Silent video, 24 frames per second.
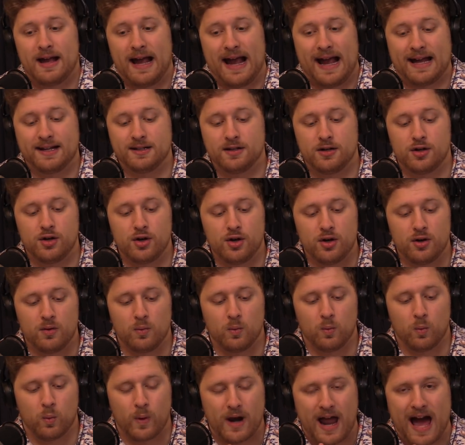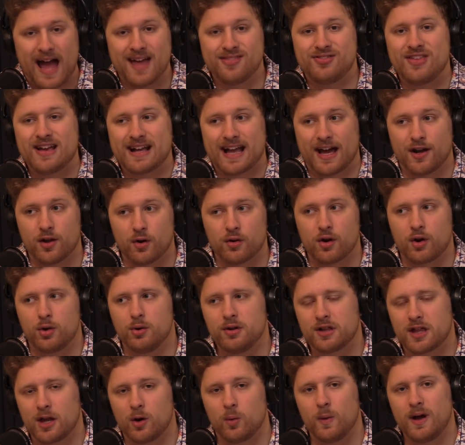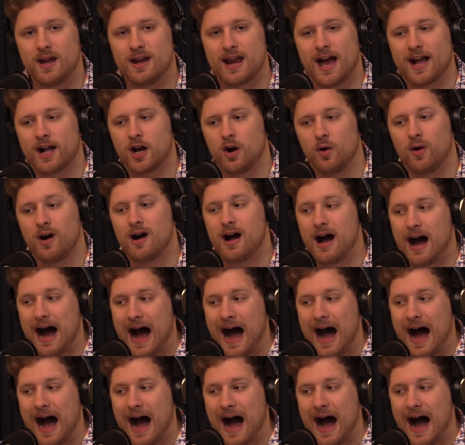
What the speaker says: And when I think I don't know who's going to win, I go,